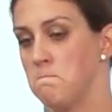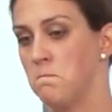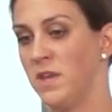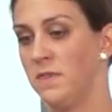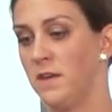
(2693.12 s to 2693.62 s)

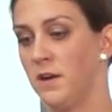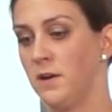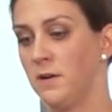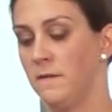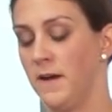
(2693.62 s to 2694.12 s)
but
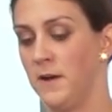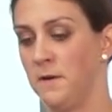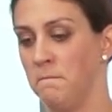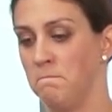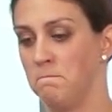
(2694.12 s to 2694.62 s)
their
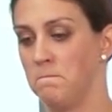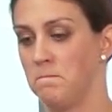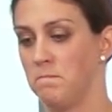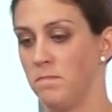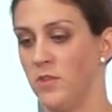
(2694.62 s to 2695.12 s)

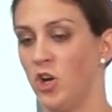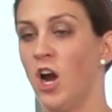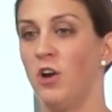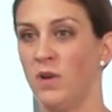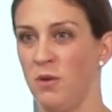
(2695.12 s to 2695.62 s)

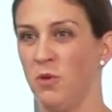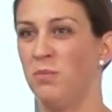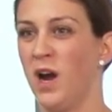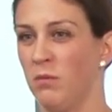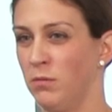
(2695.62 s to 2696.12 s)
heart rate will
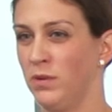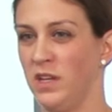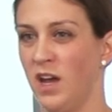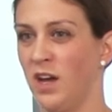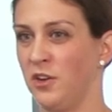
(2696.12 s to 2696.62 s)

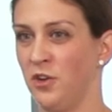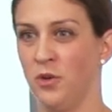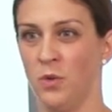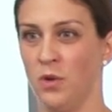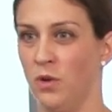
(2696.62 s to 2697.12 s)
probably not
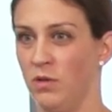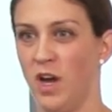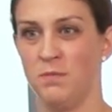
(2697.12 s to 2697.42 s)
go